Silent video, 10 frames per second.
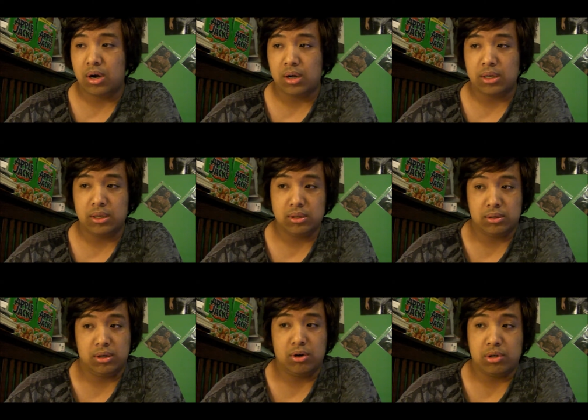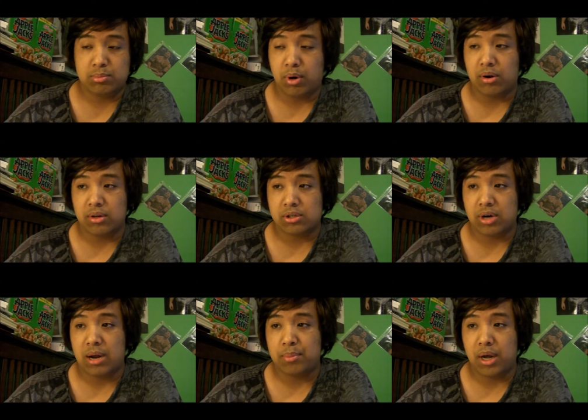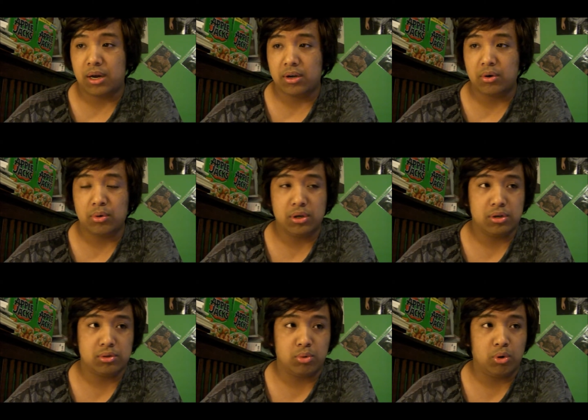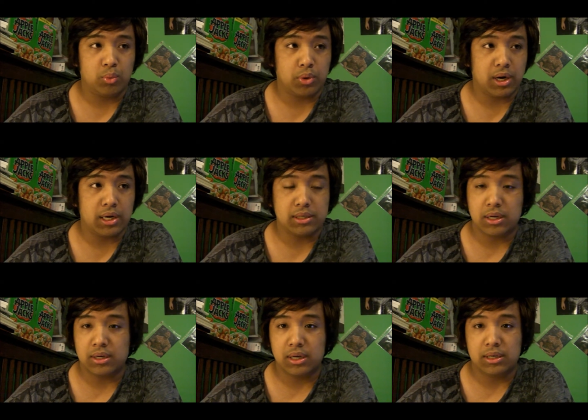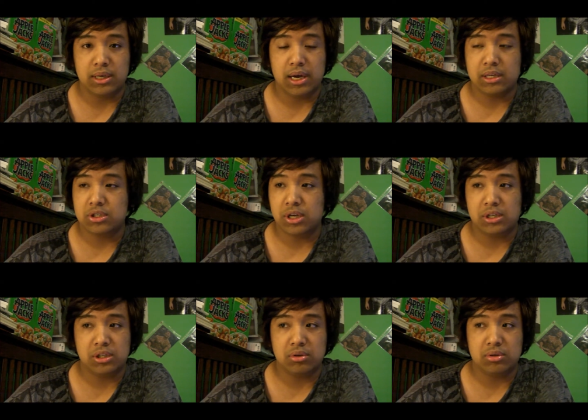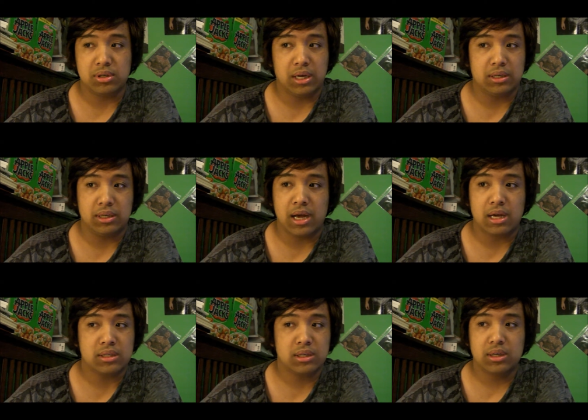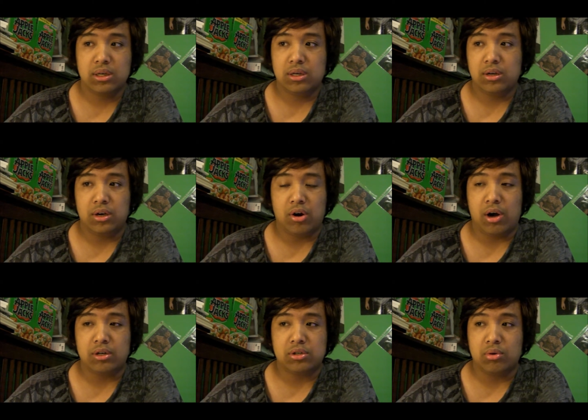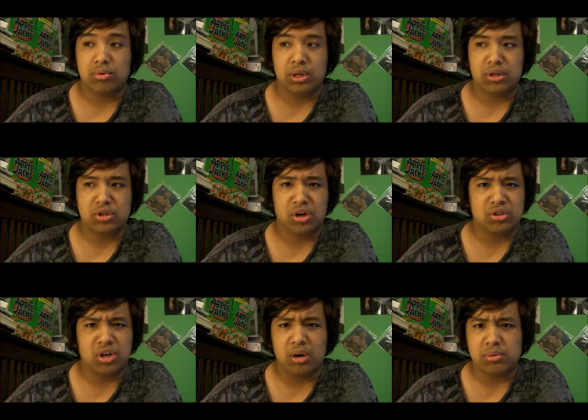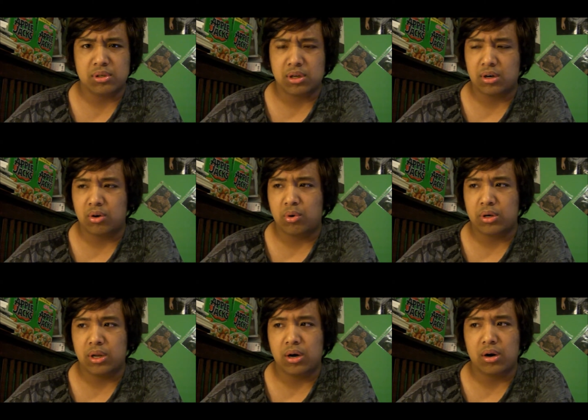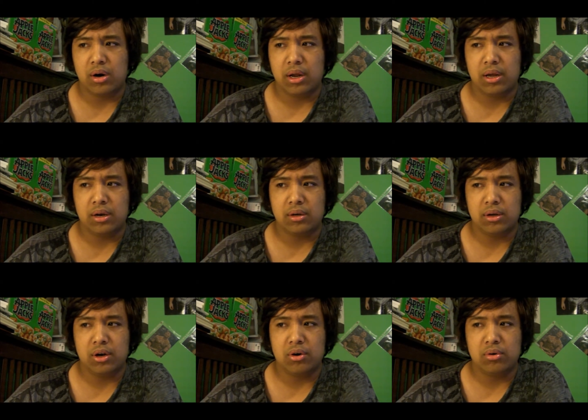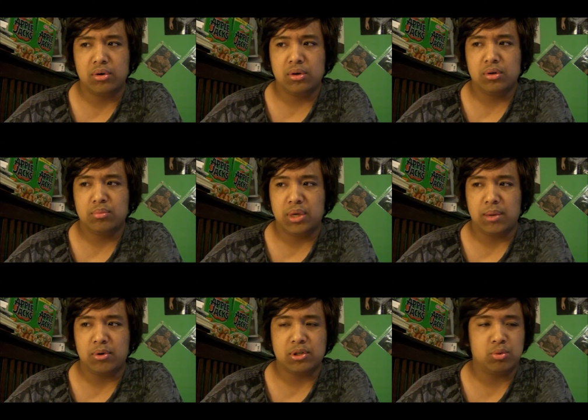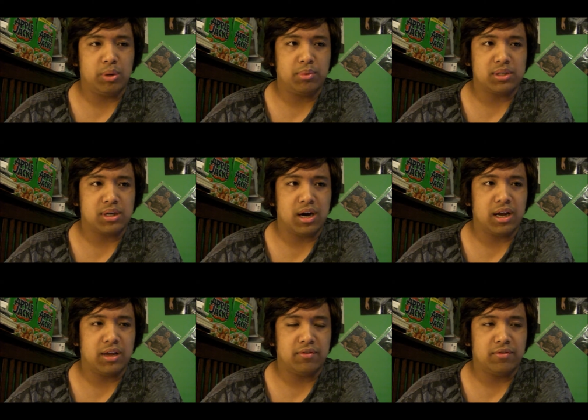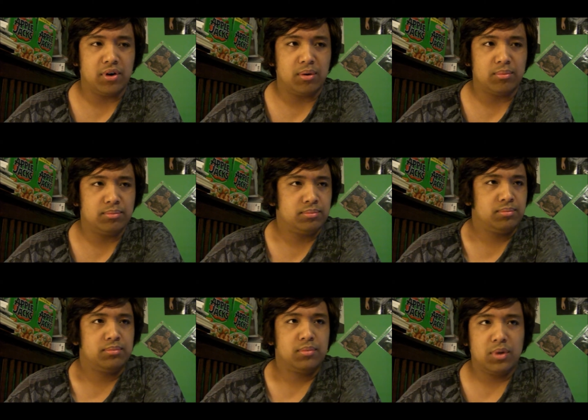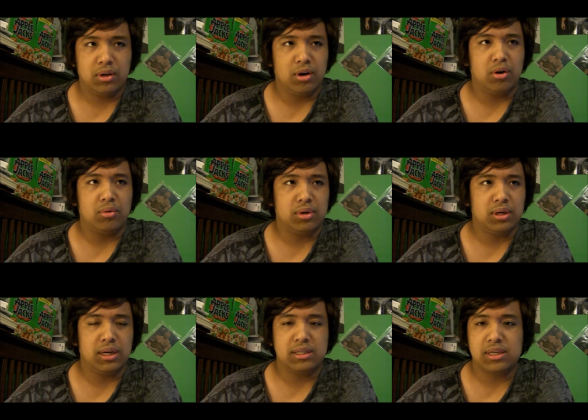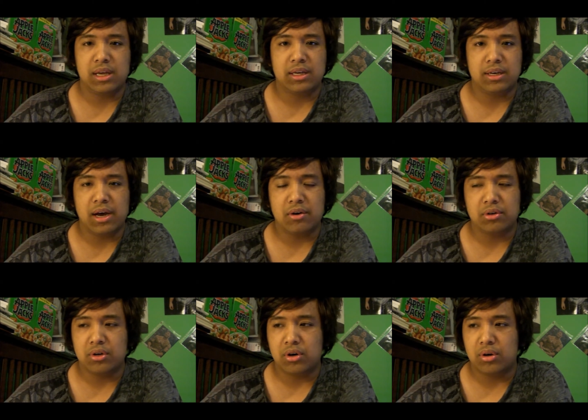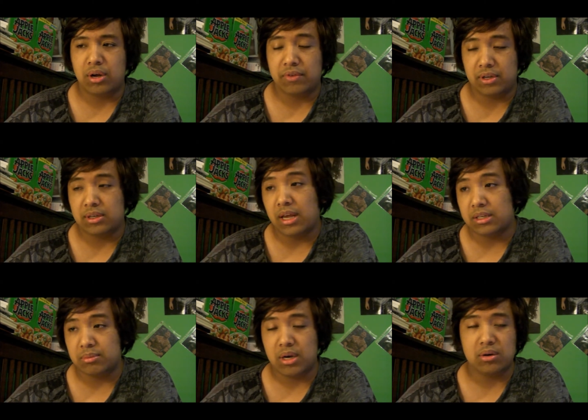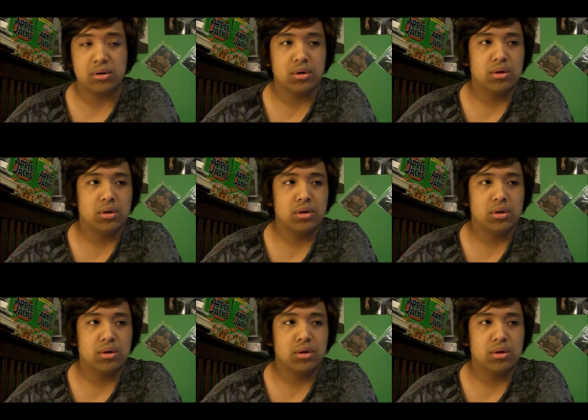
He, you know, he's part of the scrap pack. You know, he's rolled with guys like Nick Diaz, Jake Shields, Nate Diaz. You know, I just don't think a Josh Thompson's gonna go in there and, you know, be able to sweep this guy if you know, he gets taken down, you know, if he takes him down.